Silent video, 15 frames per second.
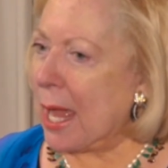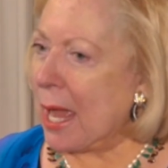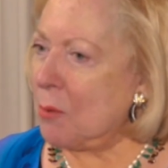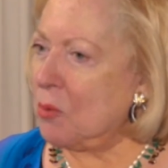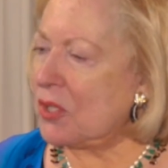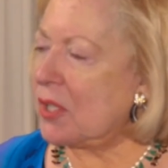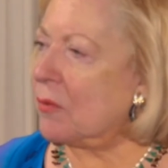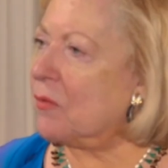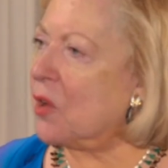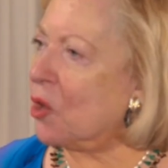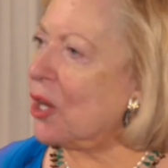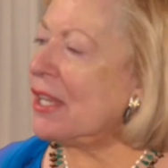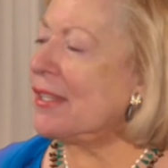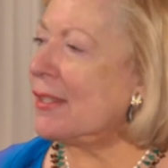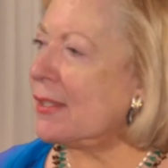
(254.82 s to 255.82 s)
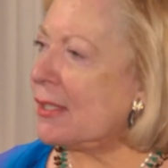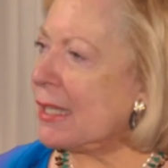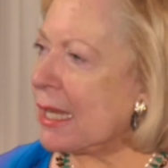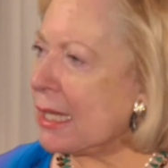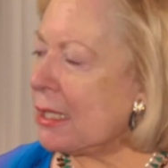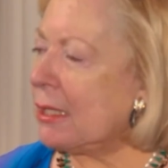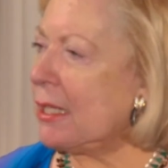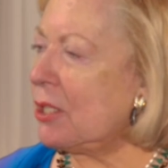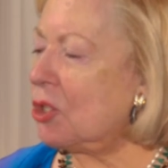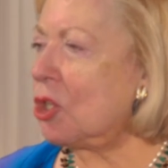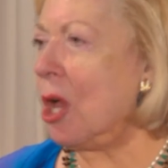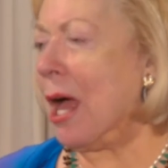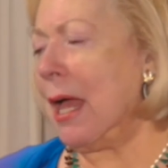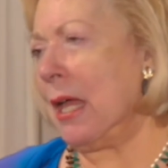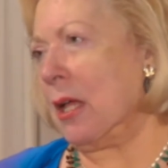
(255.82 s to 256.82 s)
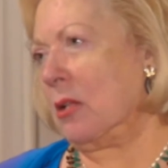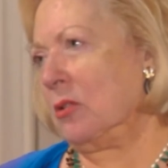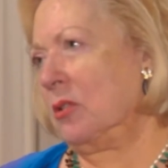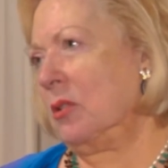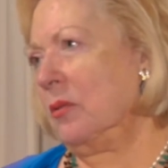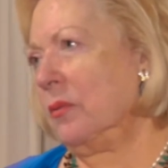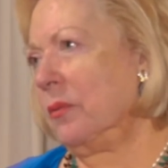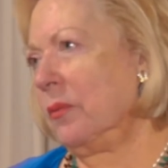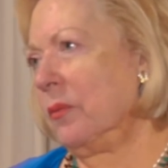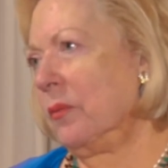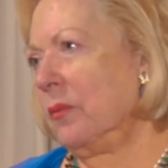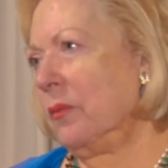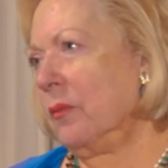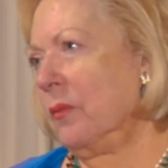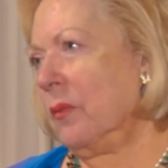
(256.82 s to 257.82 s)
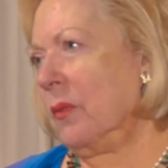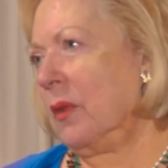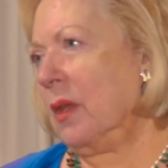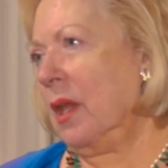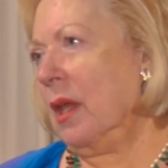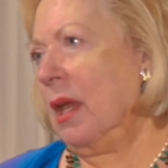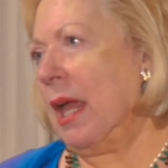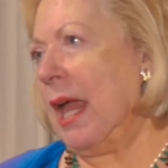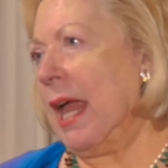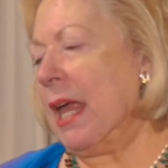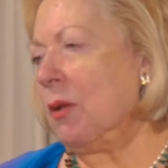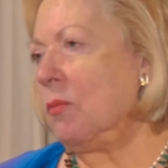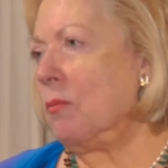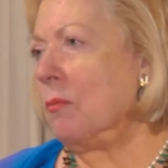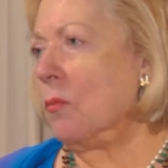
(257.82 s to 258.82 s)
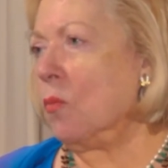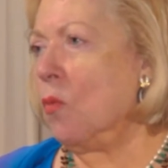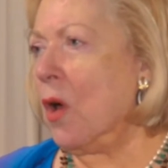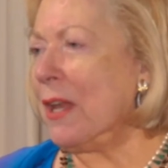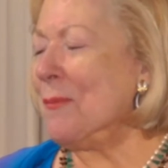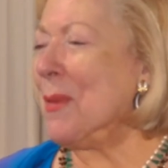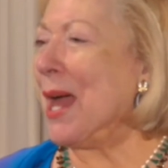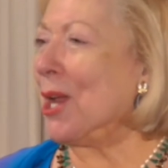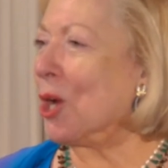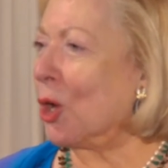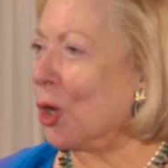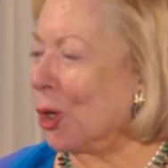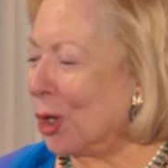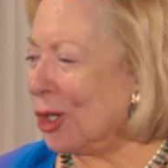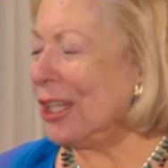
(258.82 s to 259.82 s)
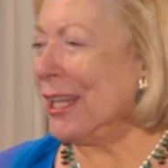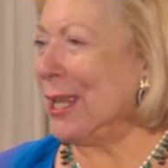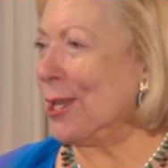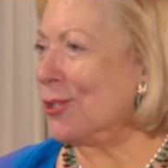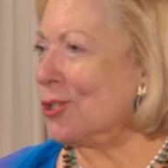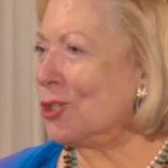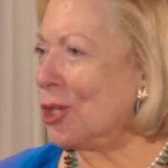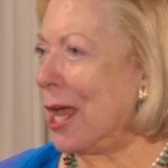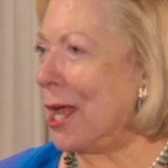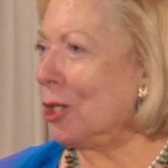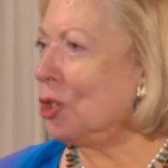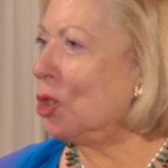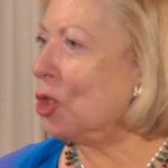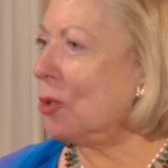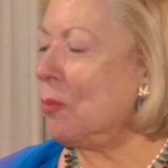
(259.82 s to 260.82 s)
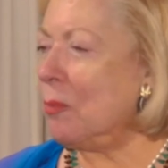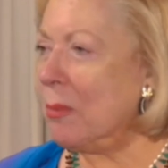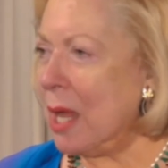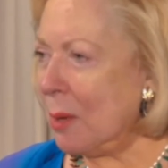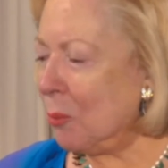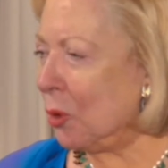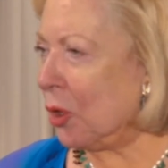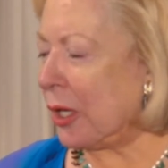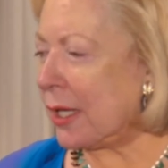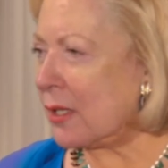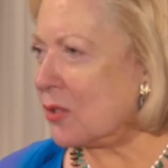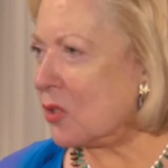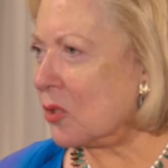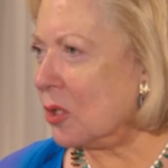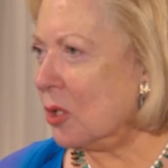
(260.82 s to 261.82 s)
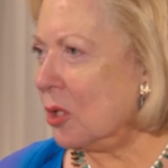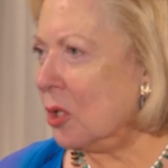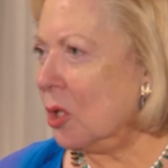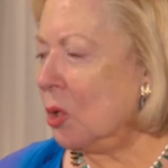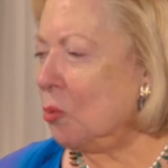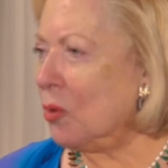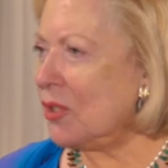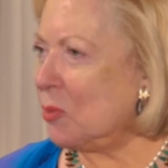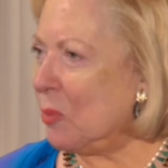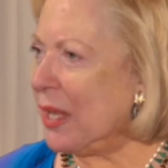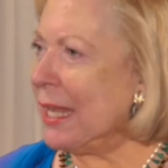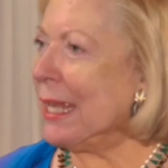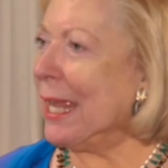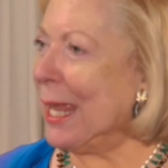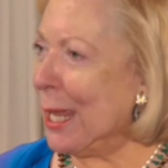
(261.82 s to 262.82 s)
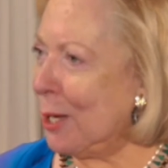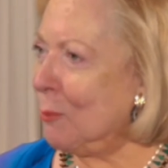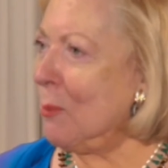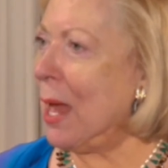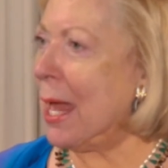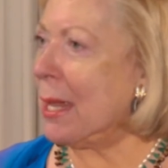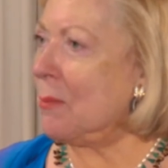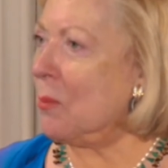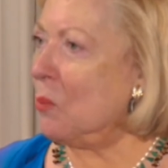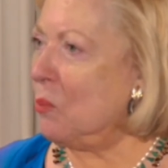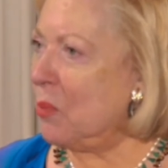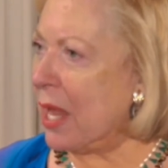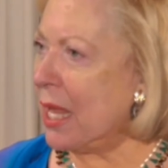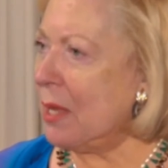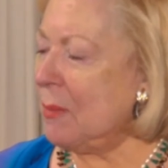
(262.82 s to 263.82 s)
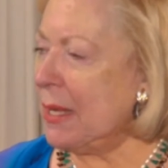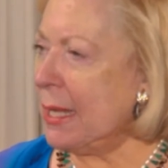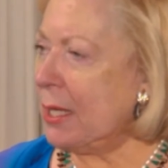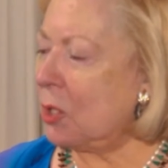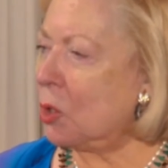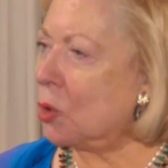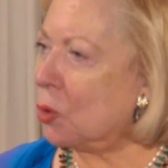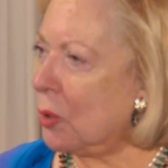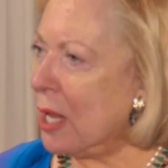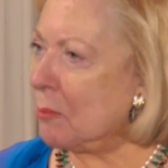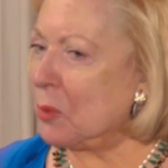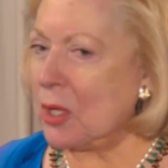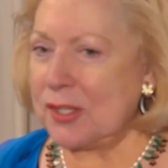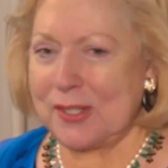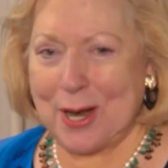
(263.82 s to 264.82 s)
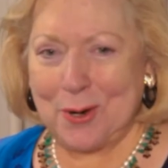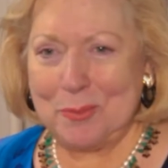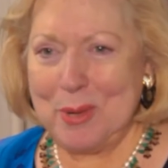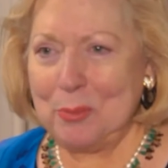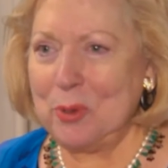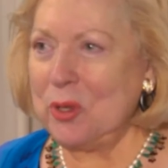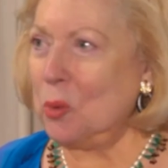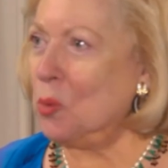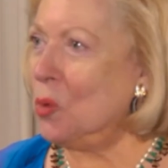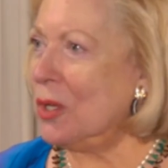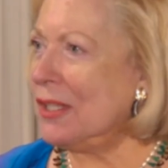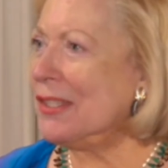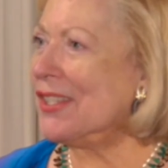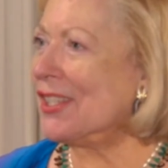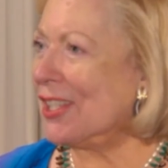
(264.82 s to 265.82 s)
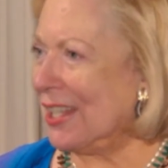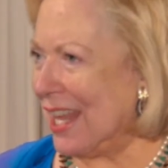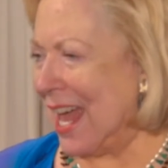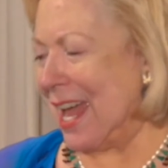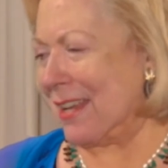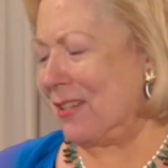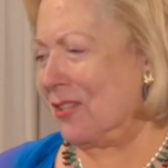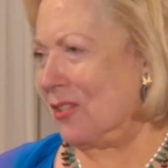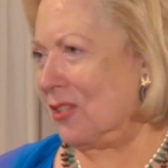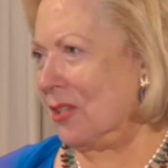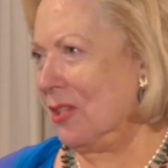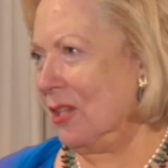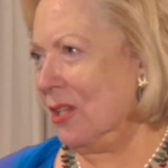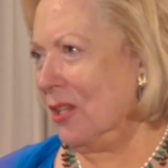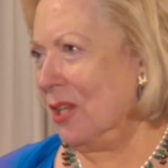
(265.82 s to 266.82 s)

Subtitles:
I was a very sickly child. And one of my earliest childhood memories was being in my baby crib, because I remember the wooden slats.